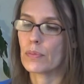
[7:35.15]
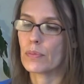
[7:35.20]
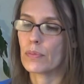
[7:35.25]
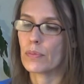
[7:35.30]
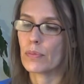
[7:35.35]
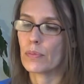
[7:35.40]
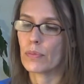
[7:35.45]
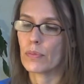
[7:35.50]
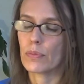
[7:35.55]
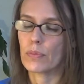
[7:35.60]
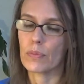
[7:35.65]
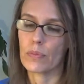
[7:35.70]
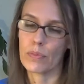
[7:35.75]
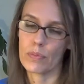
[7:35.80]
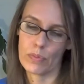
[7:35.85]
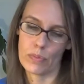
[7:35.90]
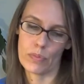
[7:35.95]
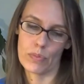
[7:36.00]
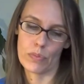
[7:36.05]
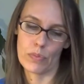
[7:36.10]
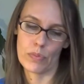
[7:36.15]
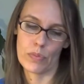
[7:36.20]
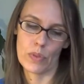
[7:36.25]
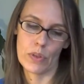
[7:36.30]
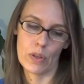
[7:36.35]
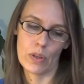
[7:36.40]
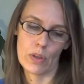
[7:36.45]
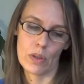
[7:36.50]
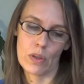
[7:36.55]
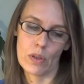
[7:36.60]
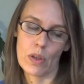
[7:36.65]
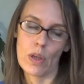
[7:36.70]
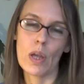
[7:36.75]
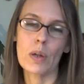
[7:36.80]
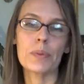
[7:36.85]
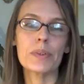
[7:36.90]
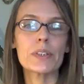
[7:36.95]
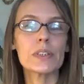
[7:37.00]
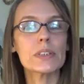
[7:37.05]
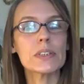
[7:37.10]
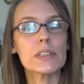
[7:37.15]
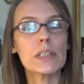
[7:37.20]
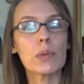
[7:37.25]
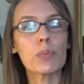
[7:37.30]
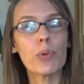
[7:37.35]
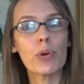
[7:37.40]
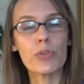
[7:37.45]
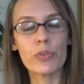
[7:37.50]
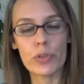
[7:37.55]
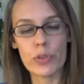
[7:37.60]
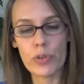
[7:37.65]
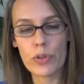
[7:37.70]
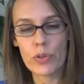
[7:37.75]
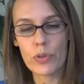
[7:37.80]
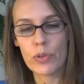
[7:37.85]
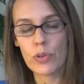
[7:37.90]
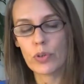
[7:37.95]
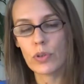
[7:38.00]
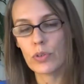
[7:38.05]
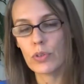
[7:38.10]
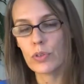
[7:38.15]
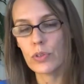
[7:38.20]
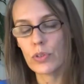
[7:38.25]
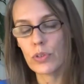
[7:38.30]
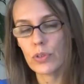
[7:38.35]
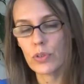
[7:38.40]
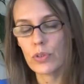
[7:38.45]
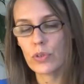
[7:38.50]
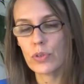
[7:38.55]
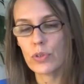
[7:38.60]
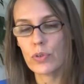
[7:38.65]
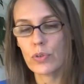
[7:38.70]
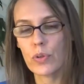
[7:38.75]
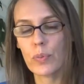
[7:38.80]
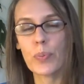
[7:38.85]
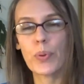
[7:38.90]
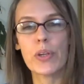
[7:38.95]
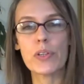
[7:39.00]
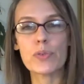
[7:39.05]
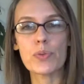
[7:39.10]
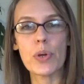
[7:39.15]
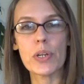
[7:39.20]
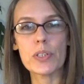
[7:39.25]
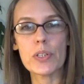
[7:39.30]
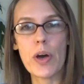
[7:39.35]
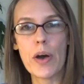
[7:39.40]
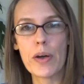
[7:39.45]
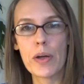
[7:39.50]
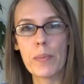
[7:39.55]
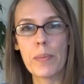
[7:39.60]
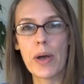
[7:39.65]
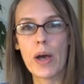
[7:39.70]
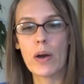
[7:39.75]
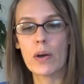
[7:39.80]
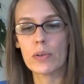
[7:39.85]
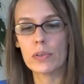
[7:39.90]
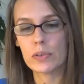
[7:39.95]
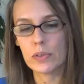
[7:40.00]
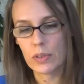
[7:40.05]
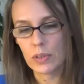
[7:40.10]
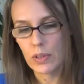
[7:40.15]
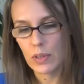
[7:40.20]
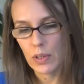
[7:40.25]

I'm going to skip over to the place where I talk about